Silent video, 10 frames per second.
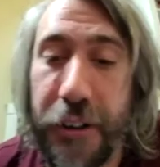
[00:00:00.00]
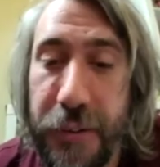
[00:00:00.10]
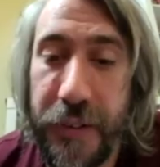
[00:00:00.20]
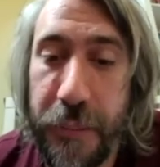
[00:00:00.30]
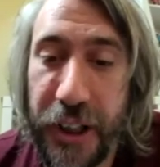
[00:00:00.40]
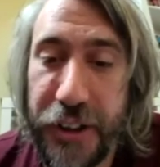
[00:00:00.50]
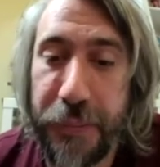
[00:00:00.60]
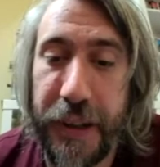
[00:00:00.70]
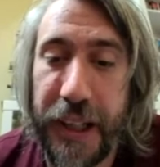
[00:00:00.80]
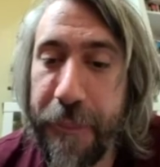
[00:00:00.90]
Some of it might just
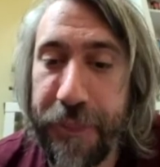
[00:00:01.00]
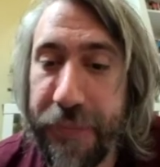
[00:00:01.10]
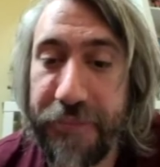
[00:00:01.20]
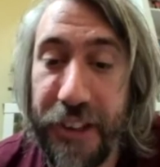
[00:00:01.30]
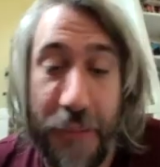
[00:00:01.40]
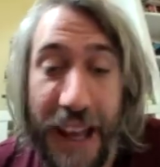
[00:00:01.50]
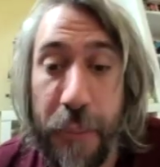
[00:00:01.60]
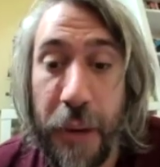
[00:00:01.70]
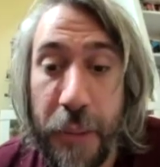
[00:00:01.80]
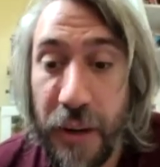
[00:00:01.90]
be, you know, how
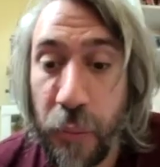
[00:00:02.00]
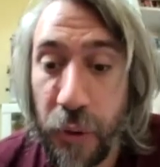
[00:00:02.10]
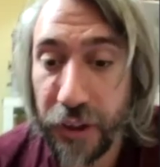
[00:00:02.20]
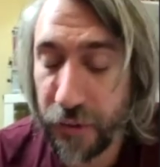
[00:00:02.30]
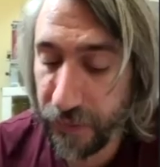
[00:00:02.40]
my brain works,